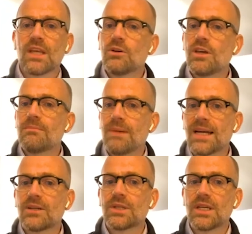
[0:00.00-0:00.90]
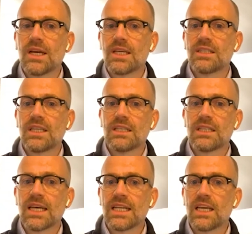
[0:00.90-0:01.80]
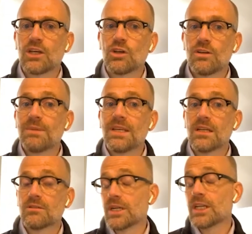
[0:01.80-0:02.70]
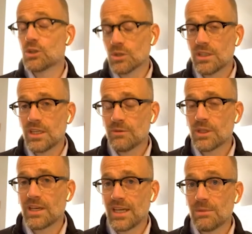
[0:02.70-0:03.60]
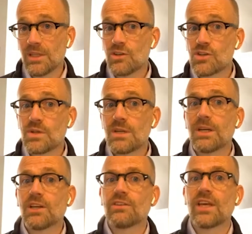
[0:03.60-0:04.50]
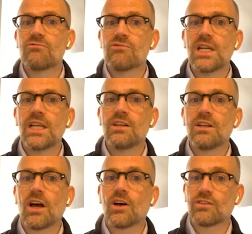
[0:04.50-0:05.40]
looking back on it, I think that it could be a really good thing for the cable industry because they really are